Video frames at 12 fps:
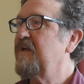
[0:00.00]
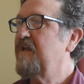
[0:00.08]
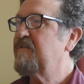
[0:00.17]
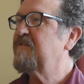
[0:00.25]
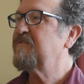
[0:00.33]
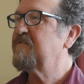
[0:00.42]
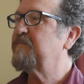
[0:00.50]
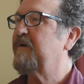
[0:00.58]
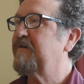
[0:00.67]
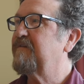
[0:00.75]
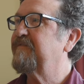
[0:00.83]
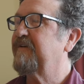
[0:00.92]
This is
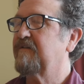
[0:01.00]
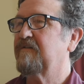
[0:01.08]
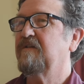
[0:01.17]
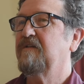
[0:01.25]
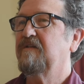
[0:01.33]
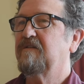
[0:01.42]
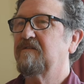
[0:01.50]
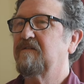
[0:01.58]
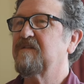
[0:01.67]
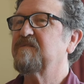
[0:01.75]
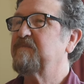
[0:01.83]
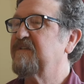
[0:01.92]
part of our
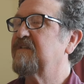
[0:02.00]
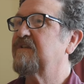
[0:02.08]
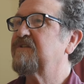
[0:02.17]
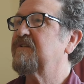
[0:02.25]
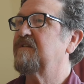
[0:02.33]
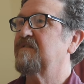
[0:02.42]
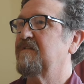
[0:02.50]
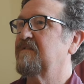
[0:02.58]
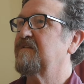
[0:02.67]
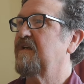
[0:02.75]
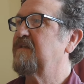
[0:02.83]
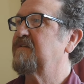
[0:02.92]
dispositions
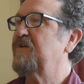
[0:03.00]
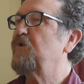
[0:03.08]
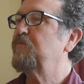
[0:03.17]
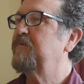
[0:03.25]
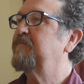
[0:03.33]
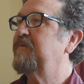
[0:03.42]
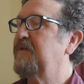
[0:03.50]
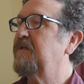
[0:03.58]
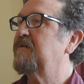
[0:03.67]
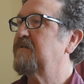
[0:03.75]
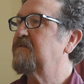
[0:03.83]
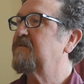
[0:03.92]
as human
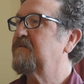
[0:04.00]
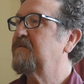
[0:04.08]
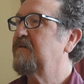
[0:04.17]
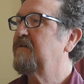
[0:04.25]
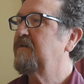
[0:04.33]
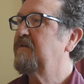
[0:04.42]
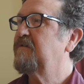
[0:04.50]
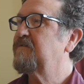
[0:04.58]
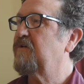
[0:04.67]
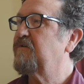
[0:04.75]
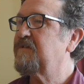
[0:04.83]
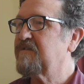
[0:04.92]
beings.
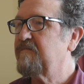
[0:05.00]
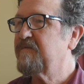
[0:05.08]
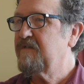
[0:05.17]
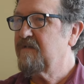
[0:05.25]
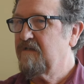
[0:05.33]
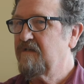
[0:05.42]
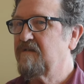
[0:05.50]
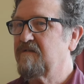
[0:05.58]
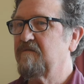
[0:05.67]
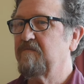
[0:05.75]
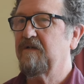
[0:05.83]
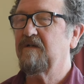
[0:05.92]
So it's something that needs
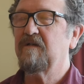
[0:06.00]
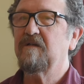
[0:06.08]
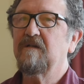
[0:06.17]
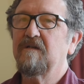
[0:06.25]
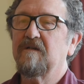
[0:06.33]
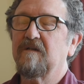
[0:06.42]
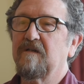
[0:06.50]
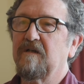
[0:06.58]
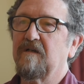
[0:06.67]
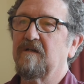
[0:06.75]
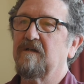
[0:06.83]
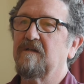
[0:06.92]
to be
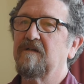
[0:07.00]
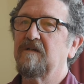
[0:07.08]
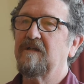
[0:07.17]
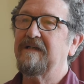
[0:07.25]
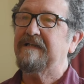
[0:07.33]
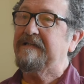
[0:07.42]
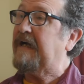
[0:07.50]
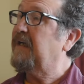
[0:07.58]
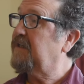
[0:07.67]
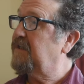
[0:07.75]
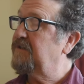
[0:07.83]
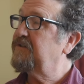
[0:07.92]

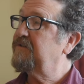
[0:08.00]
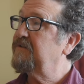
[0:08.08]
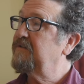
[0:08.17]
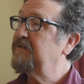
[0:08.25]
acknowledged.